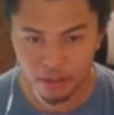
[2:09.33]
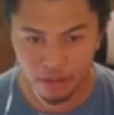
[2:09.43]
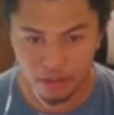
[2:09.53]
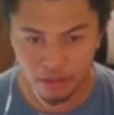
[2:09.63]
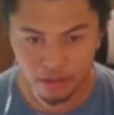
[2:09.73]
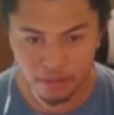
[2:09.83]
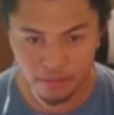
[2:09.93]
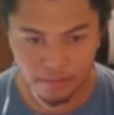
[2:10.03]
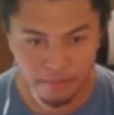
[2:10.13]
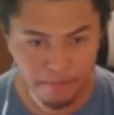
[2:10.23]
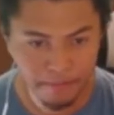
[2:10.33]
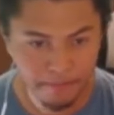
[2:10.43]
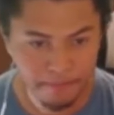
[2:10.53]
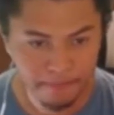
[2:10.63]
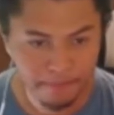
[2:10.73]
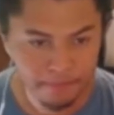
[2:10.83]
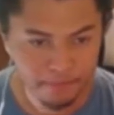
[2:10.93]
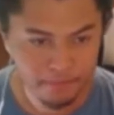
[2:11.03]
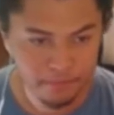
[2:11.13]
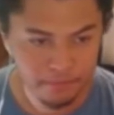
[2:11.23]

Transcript: No one is speaking in this clip.